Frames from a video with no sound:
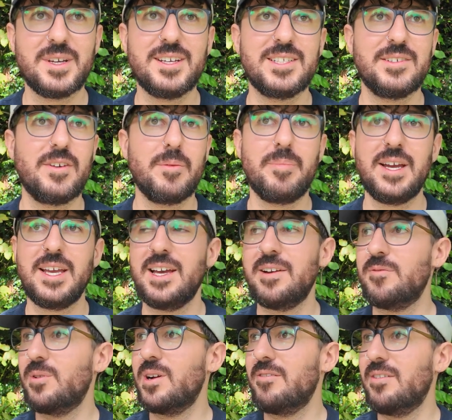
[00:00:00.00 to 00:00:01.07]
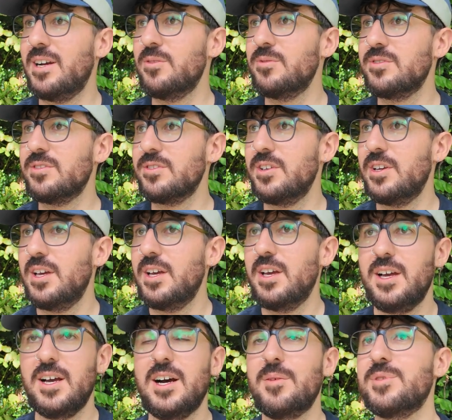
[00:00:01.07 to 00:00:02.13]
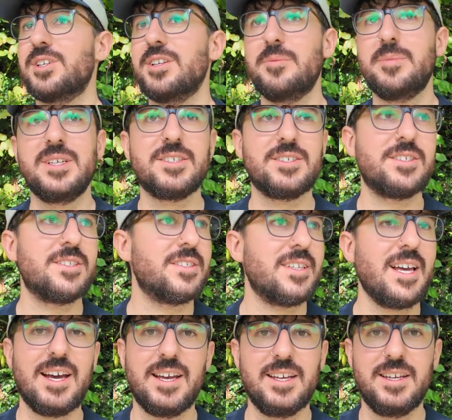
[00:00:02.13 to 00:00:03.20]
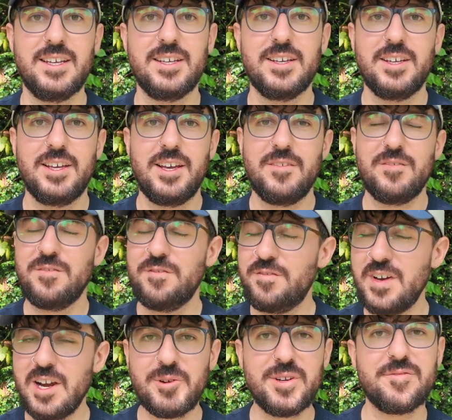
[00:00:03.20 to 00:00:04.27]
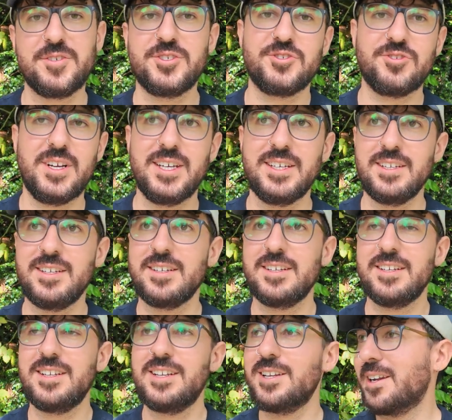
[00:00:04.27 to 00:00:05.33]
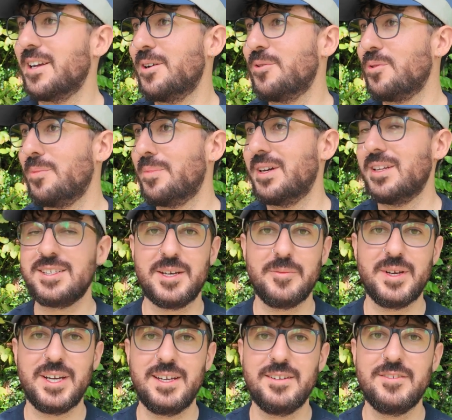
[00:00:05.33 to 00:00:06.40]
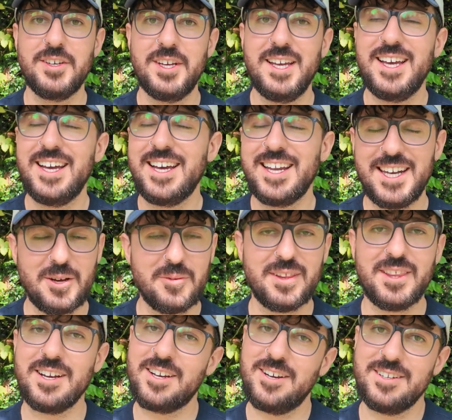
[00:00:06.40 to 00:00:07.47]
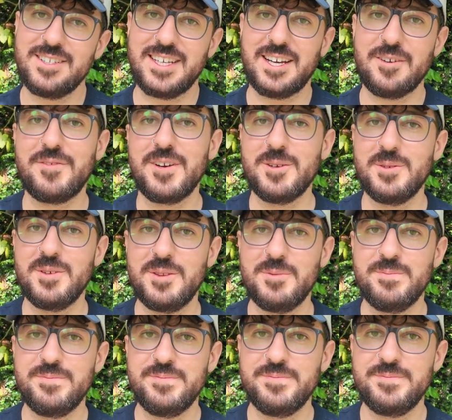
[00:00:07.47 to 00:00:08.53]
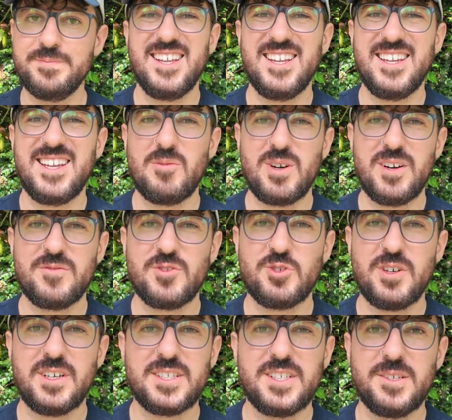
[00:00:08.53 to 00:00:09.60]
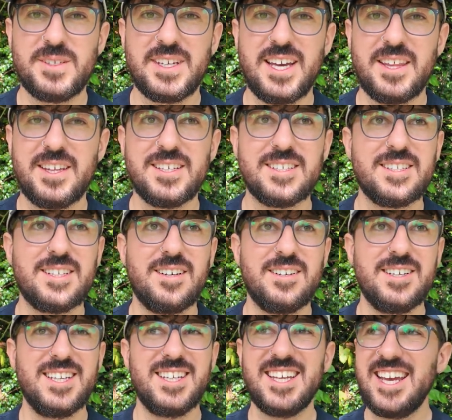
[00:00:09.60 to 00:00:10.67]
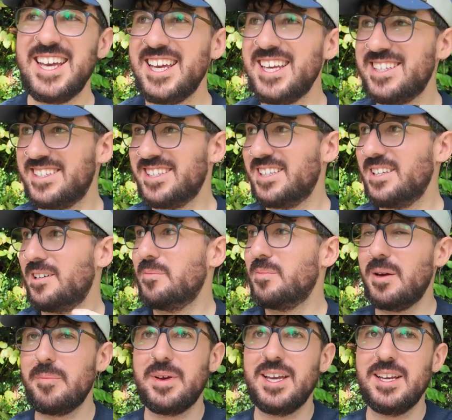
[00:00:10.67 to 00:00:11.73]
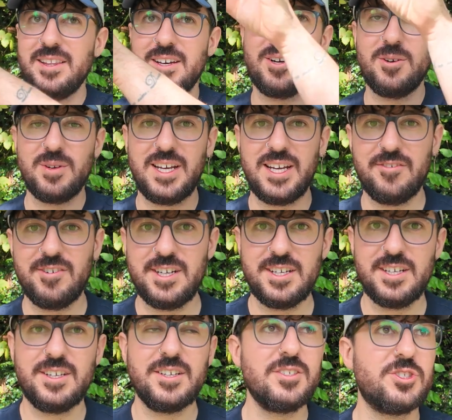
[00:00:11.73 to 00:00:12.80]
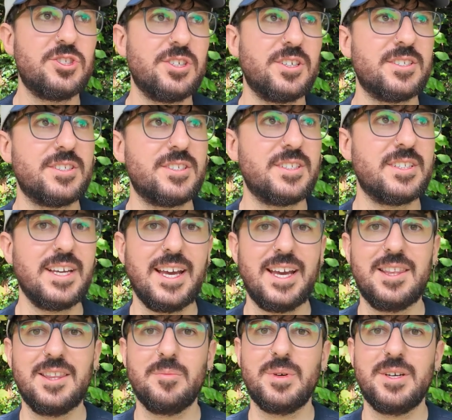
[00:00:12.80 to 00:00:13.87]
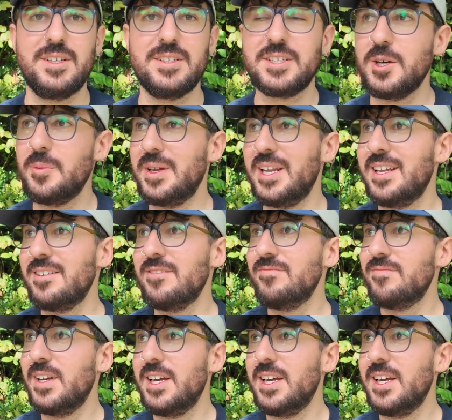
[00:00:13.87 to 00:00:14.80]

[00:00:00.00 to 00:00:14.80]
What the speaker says: because if I bait everywhere else, I'm just going to be sat here very frustrated, looking at all the birds coming in and knowing that I can't take a photo of them. Now what I've tried to do to get things started is start by baiting the whole area, just to get the birds coming in,